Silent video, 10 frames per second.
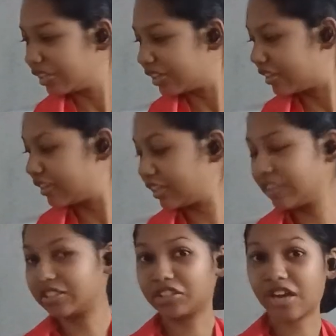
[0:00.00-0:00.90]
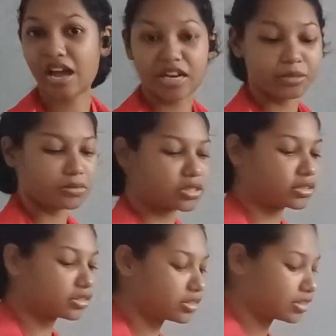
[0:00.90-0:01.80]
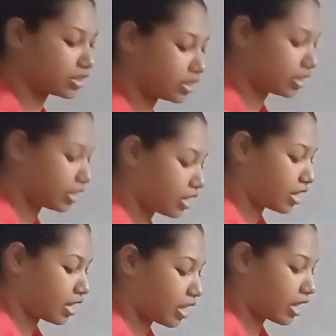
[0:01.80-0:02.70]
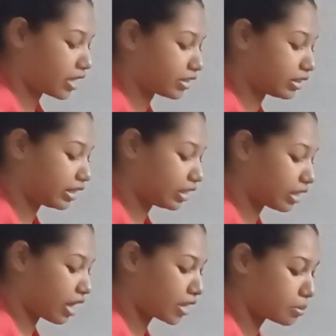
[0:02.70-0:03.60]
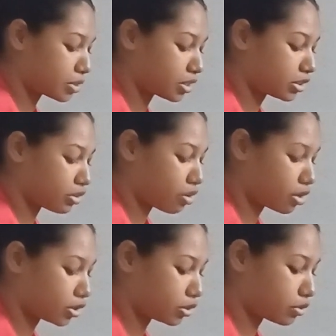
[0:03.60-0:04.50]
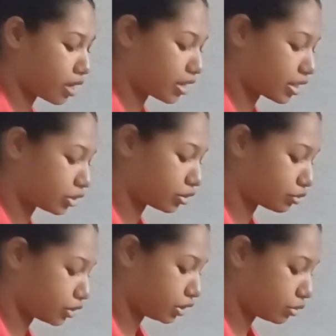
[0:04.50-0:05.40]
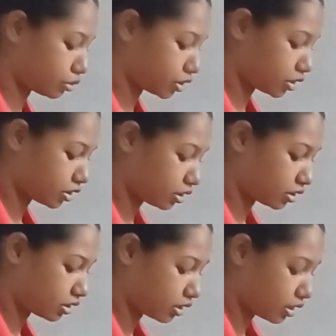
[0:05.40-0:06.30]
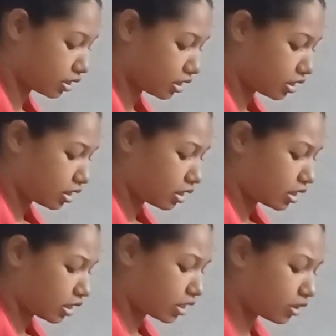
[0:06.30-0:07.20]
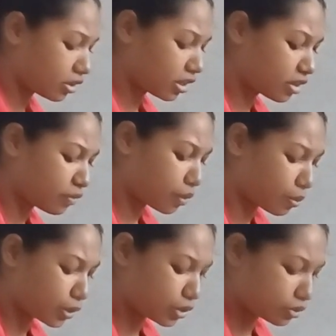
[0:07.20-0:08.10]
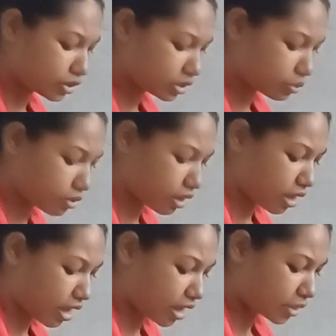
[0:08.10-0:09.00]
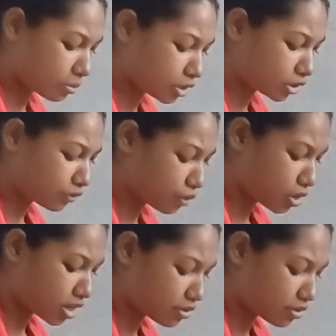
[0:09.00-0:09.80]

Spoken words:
These are animals, and the animals are also a natural resource. Can you think of what we use animals for?